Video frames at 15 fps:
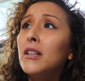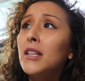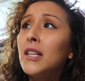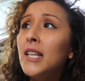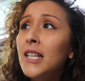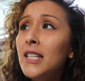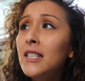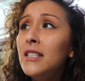
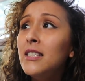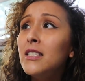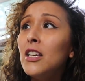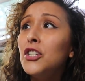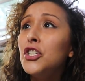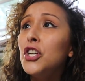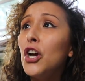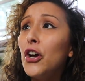kids
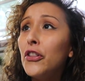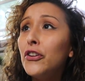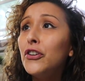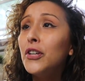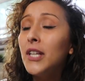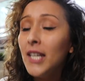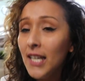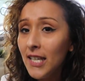touching
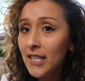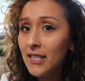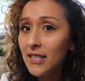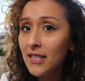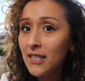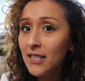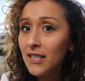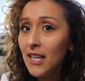other
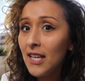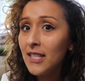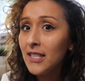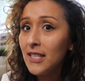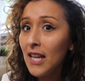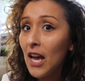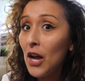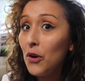kids.
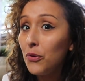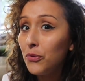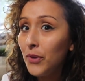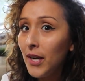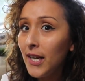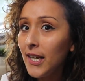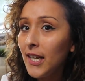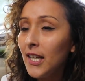It's not
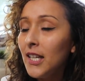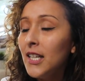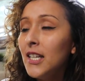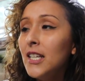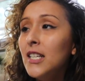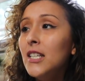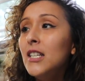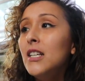right.
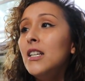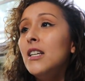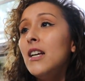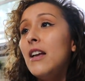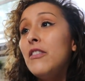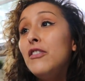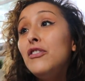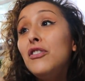
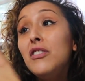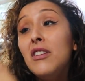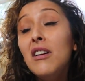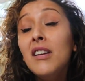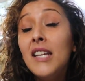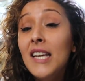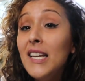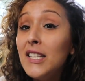And these are
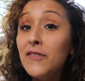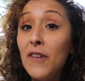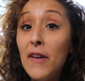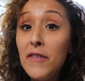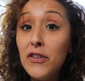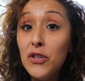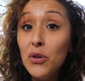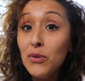young kids,
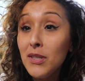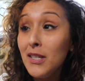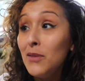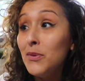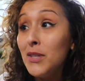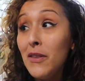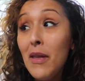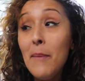five years old. And I
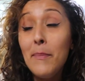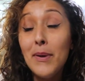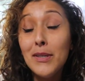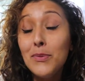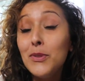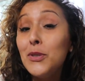was on that bus